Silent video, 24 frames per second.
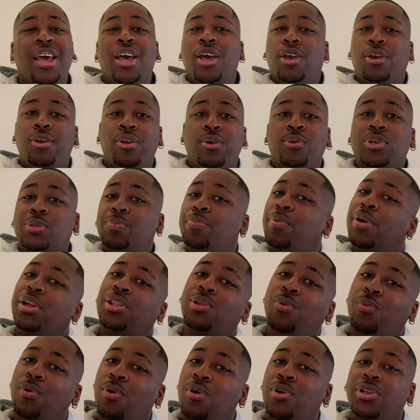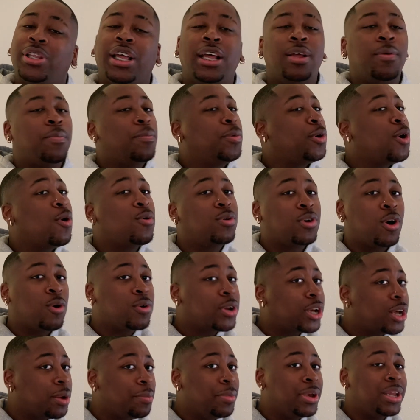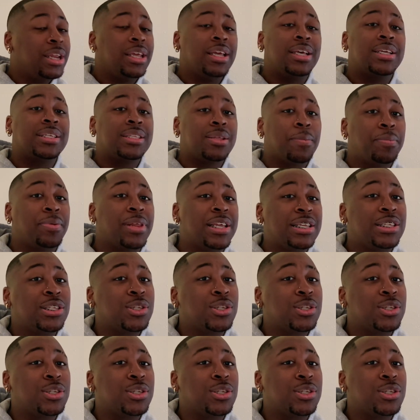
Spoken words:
You know, spread the word that Coda community is the place